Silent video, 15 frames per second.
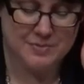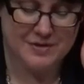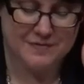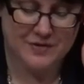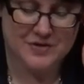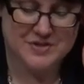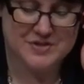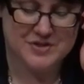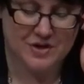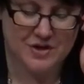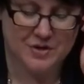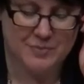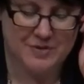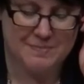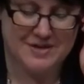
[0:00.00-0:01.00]
when we first
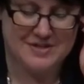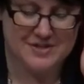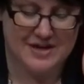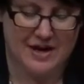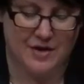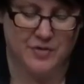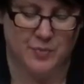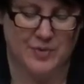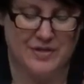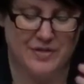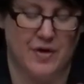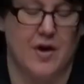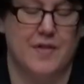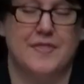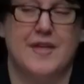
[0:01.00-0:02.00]
started with mental health, we
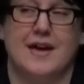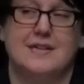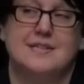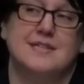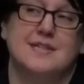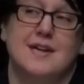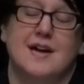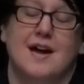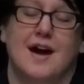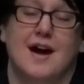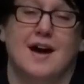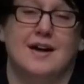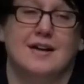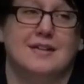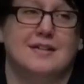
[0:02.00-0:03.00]
thought that,
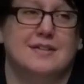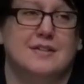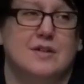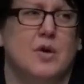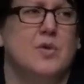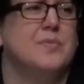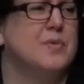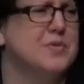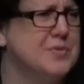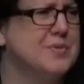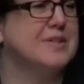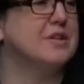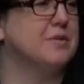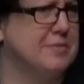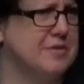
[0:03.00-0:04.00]
we'll do a
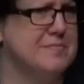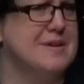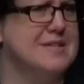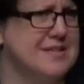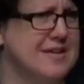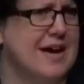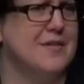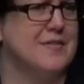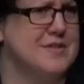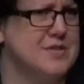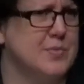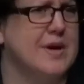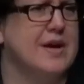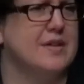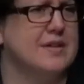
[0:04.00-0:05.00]
little bit of mental health
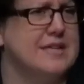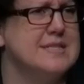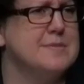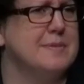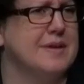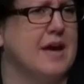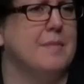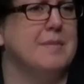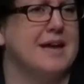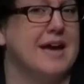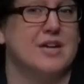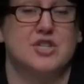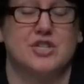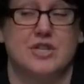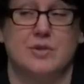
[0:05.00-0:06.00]
as well, and it's becoming
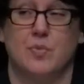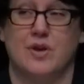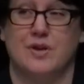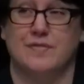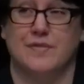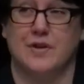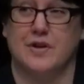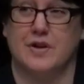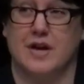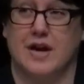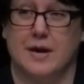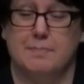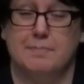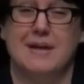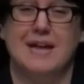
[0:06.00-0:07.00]
actually one of
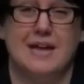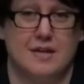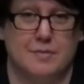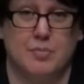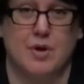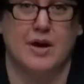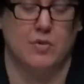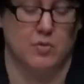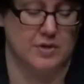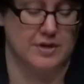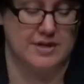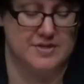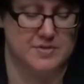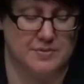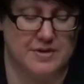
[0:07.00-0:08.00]
our main
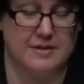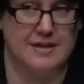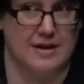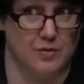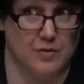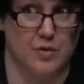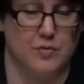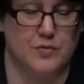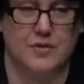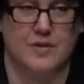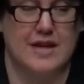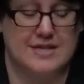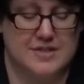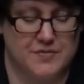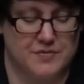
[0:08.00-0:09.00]
priorities over the
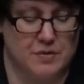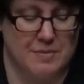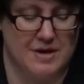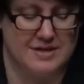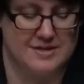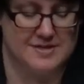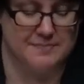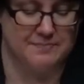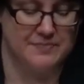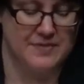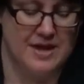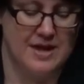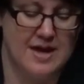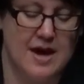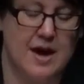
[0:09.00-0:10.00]
last few months.
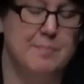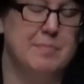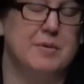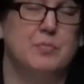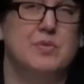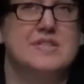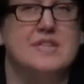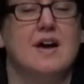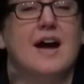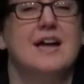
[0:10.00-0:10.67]
But what's